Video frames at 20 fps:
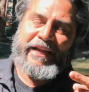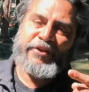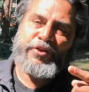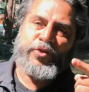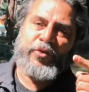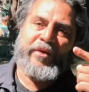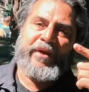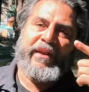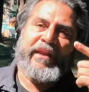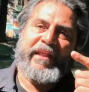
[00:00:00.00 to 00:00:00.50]
to
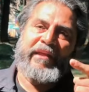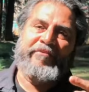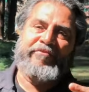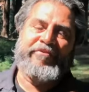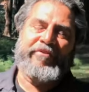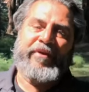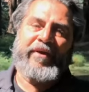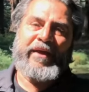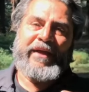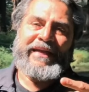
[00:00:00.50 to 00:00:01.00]
live
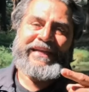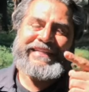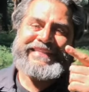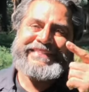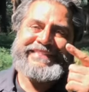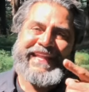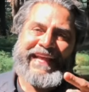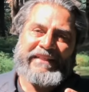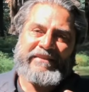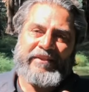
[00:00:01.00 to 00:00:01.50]

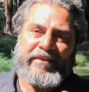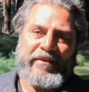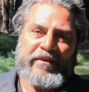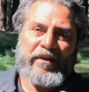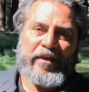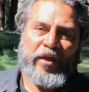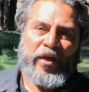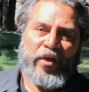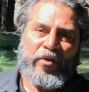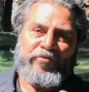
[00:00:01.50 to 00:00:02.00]
death
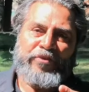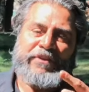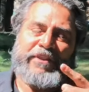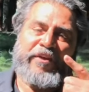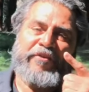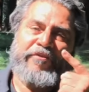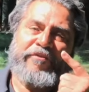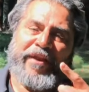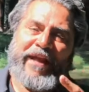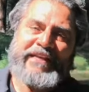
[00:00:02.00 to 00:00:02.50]
for the
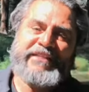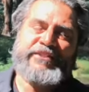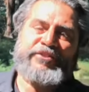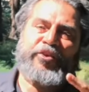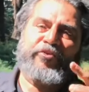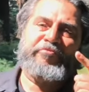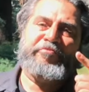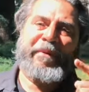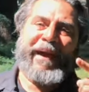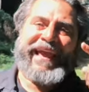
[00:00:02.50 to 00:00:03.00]
rest
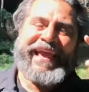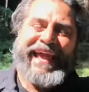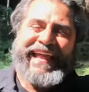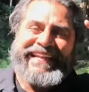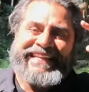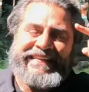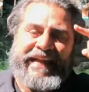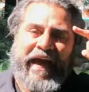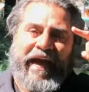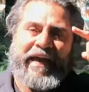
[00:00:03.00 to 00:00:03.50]
of my
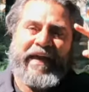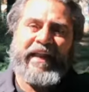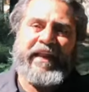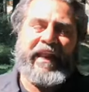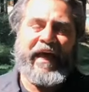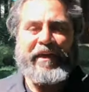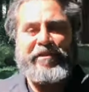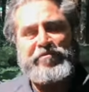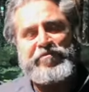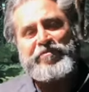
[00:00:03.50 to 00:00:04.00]
entire
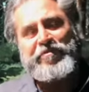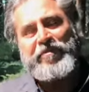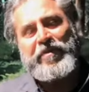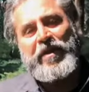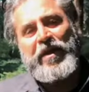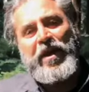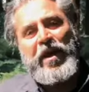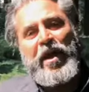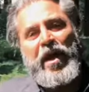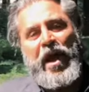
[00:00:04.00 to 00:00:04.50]
life.
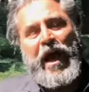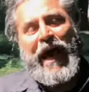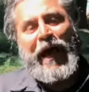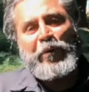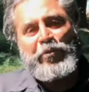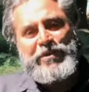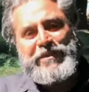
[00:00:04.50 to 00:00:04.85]
I was